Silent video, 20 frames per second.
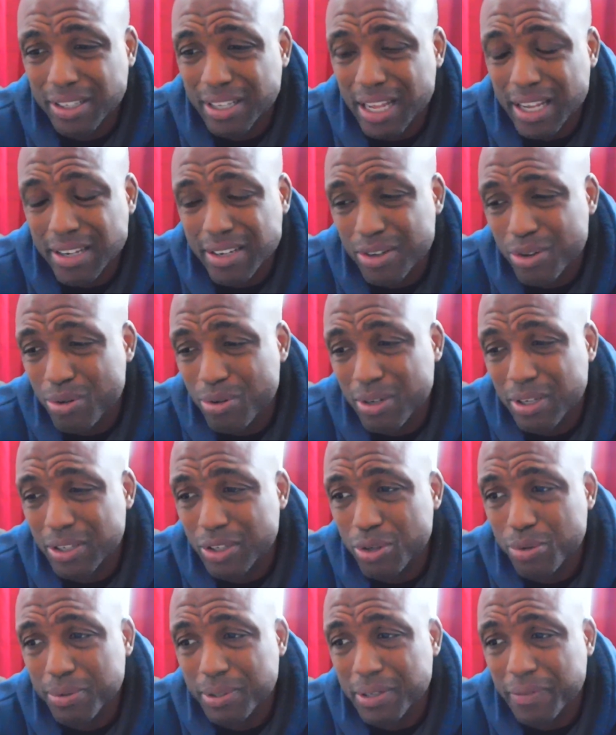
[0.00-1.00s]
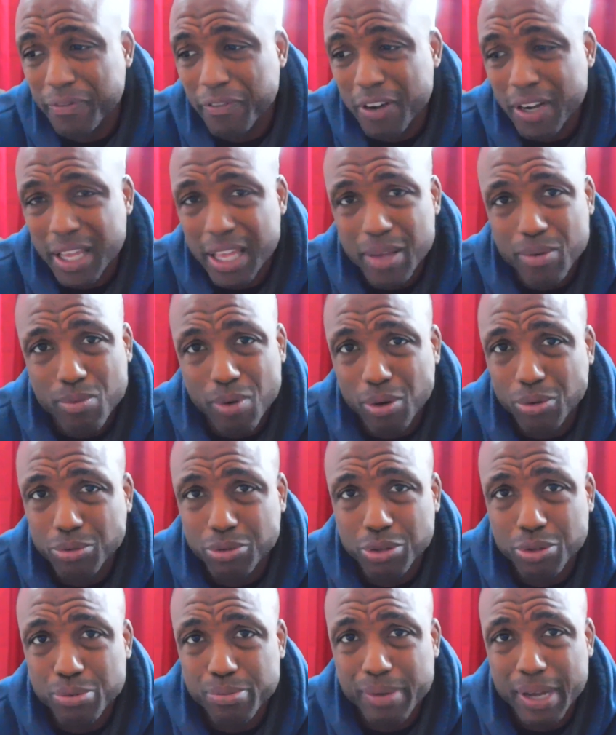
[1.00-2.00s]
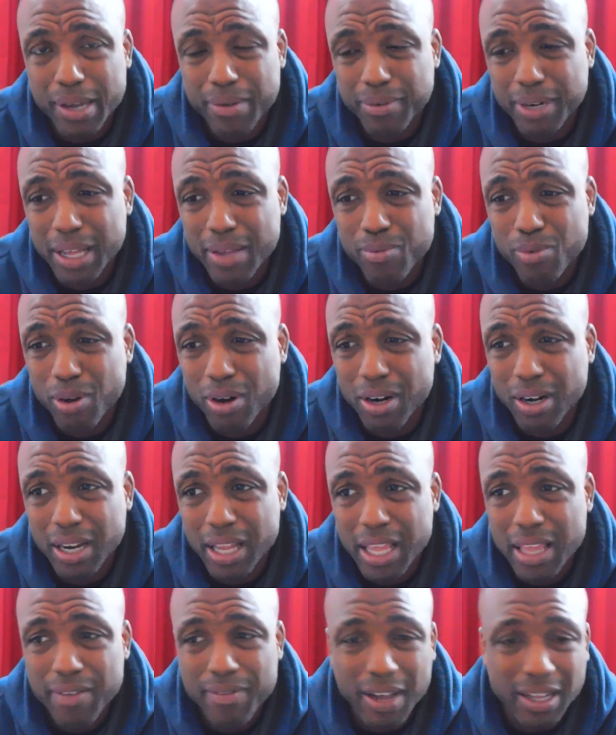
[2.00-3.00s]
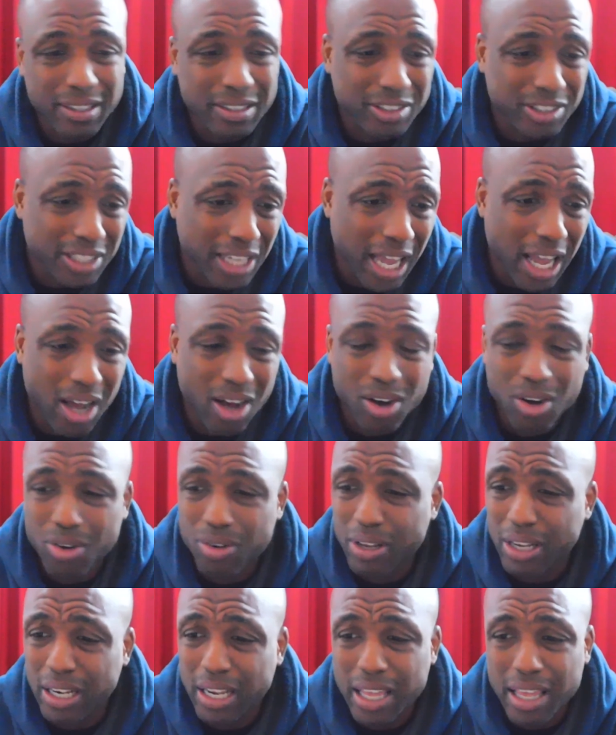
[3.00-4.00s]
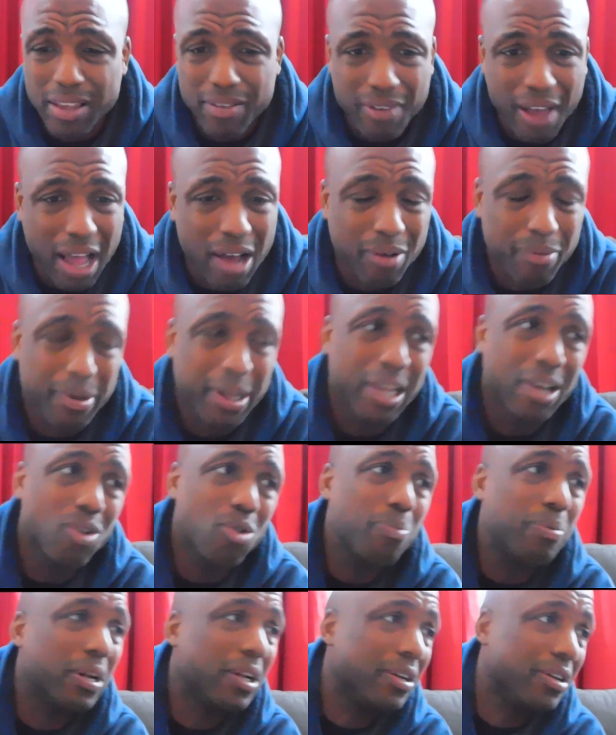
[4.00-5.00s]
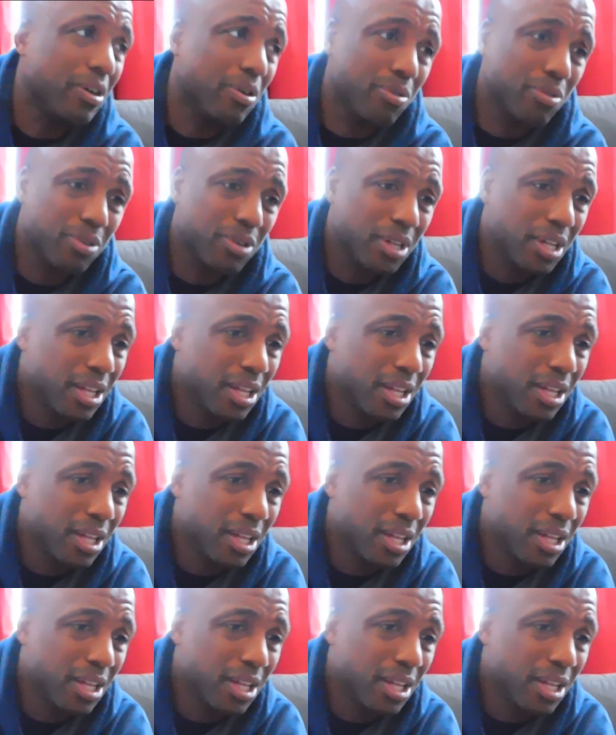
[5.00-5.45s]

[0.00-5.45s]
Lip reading: That dude can do what the fuck he want to, man. When he want to leave out the chow hall, he leave out, man. Open the door.